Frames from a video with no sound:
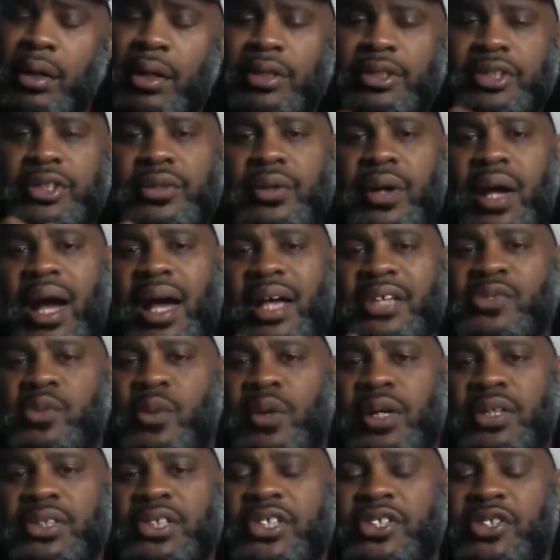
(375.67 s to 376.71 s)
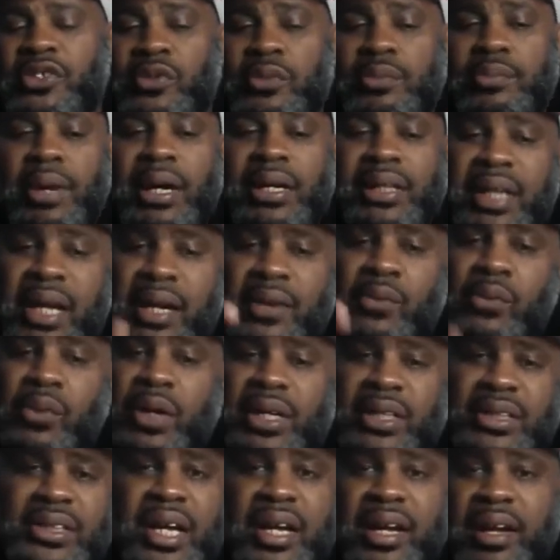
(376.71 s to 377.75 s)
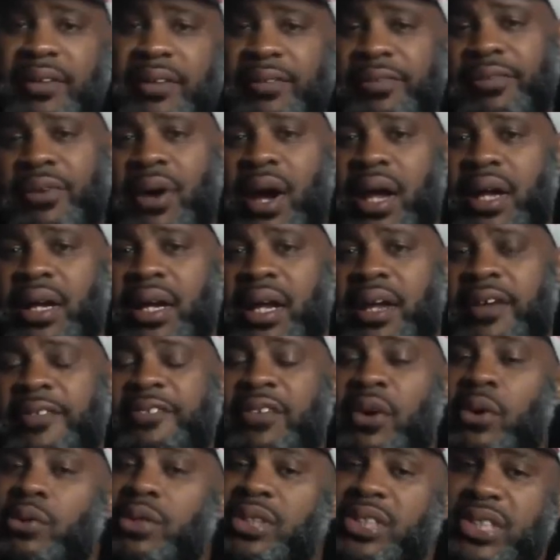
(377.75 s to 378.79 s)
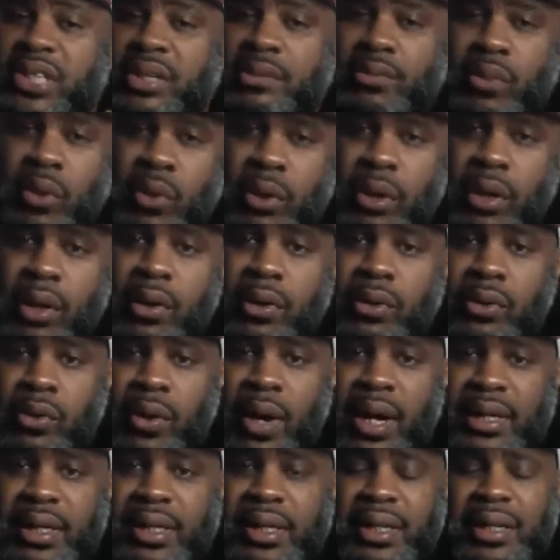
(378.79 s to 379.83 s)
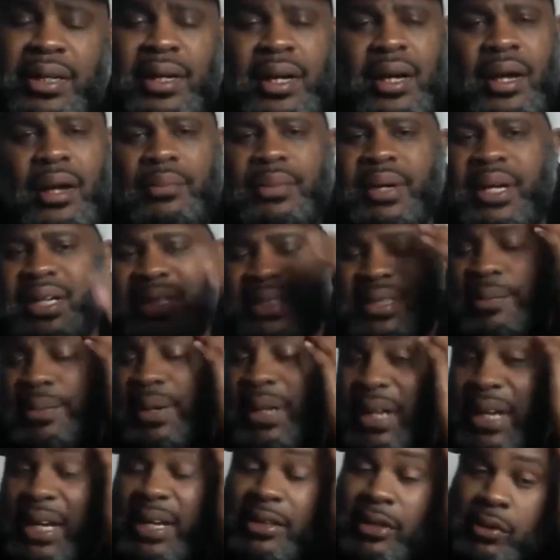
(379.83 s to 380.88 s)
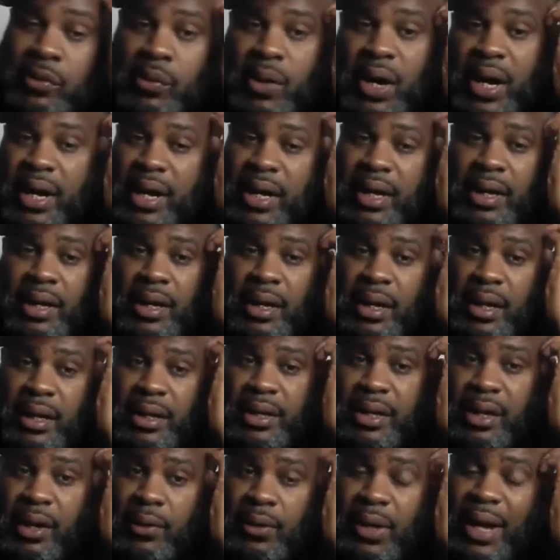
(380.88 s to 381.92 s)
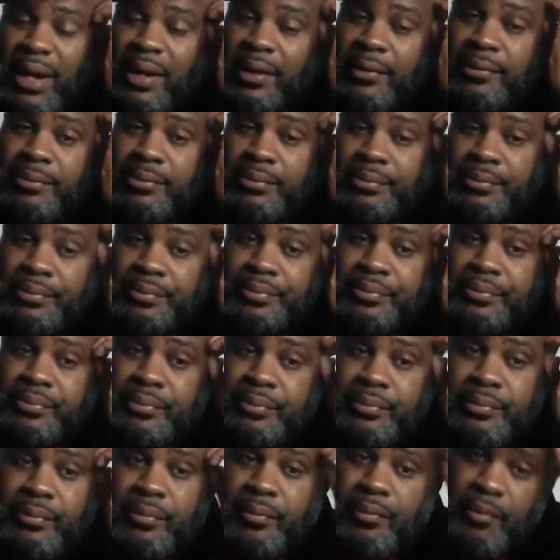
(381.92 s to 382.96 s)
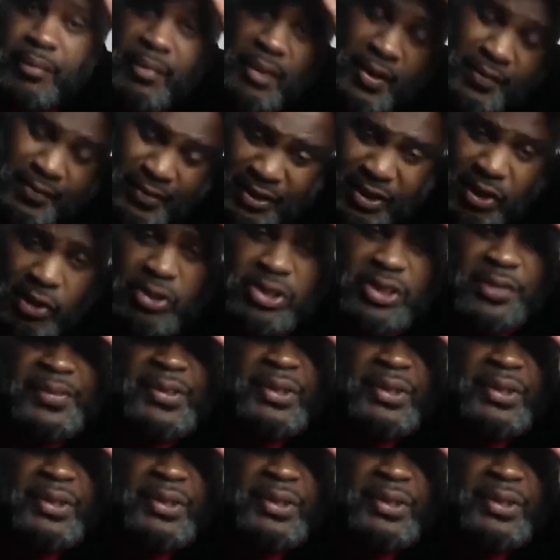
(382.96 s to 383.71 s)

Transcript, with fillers: do you guys want us to do Monday, Wednesday, and Friday, focusing more on quality? Because, I mean, either way, you know, like, for those of